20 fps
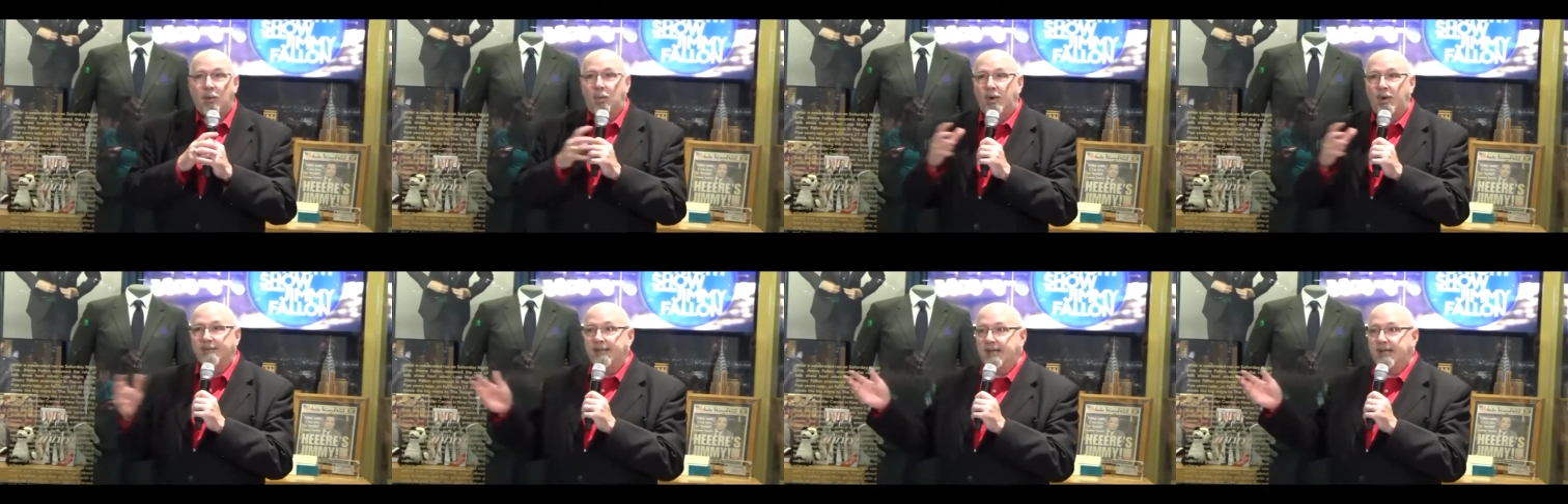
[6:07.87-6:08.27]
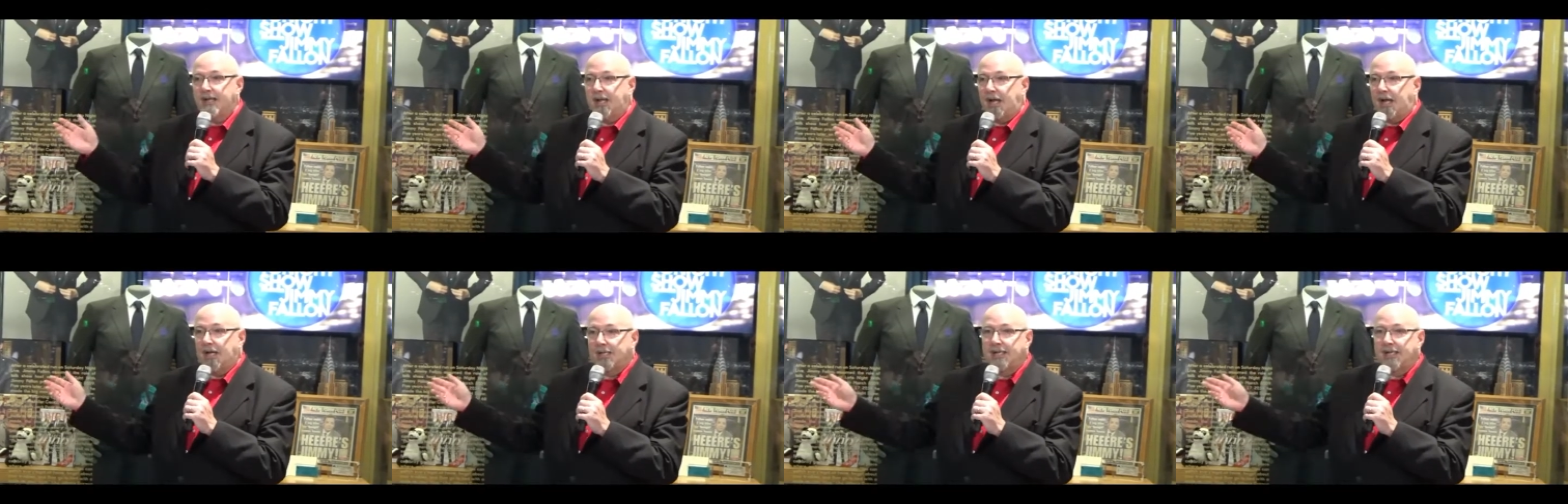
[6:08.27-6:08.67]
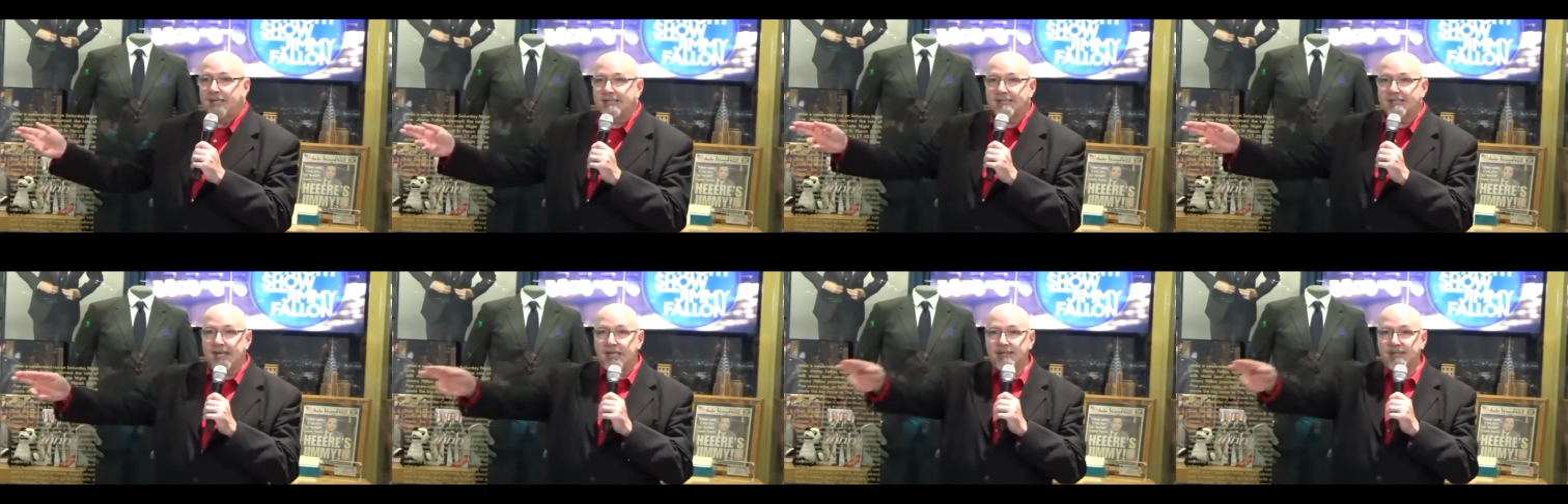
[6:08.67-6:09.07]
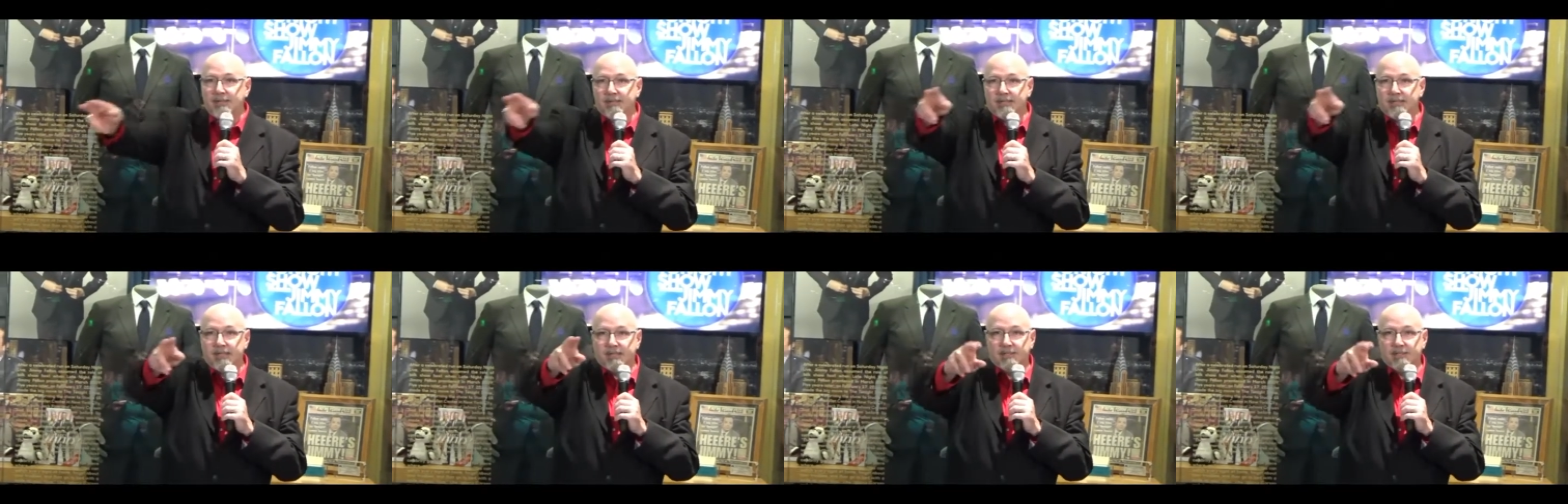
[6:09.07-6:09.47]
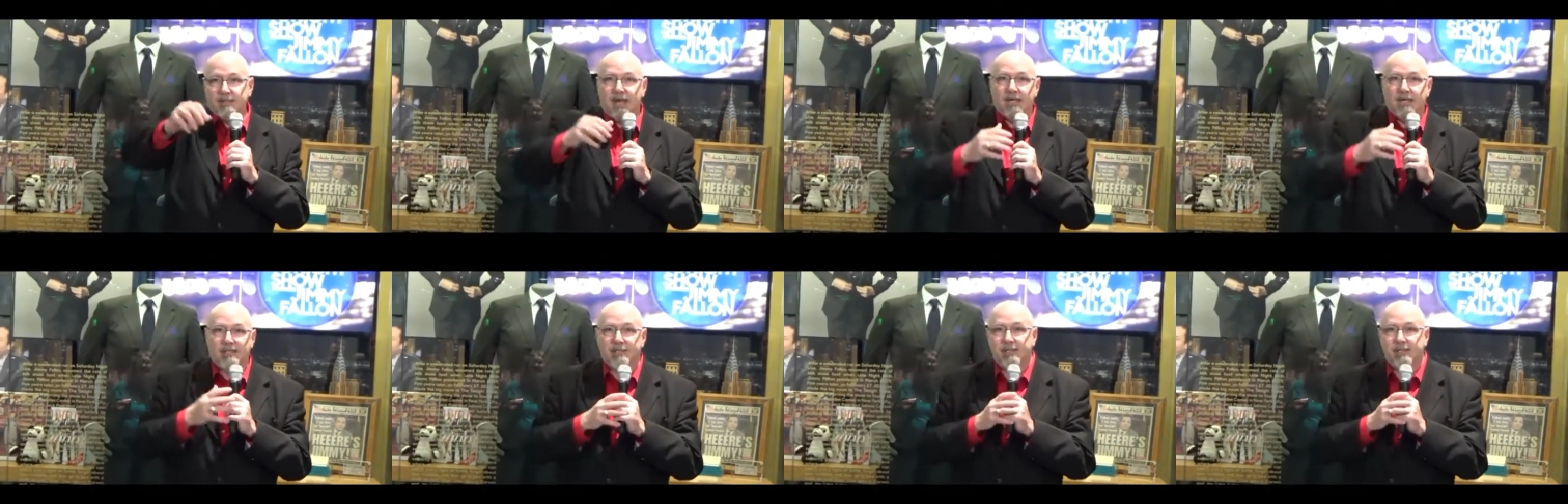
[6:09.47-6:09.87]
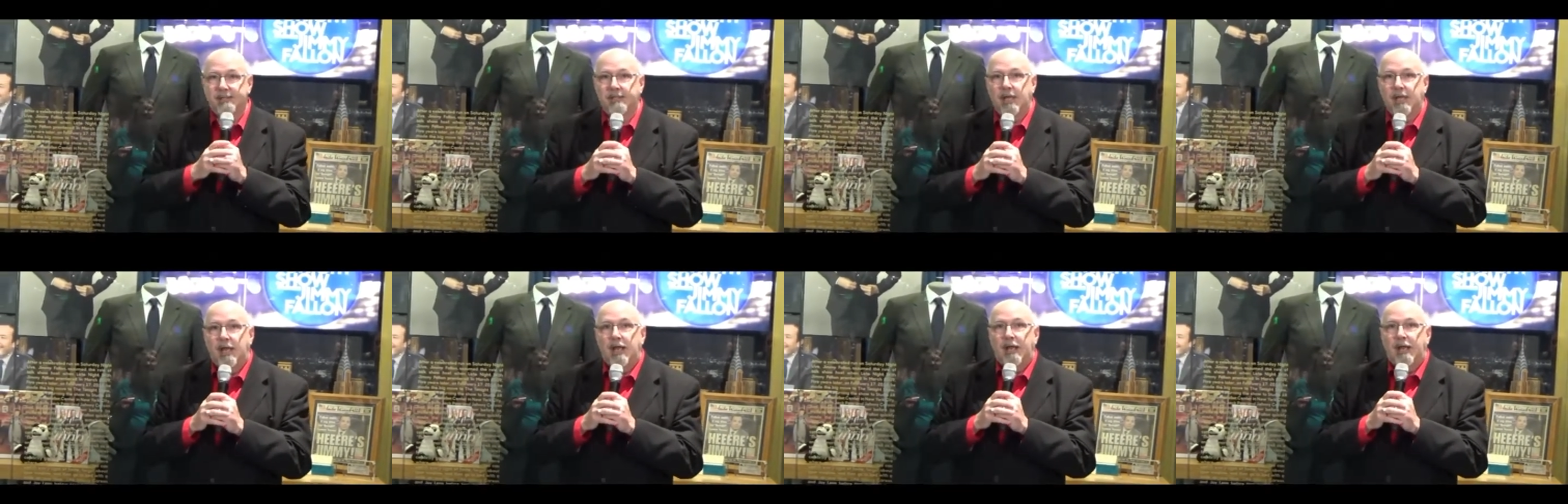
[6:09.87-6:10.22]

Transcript: When the uh, guests enter the attraction,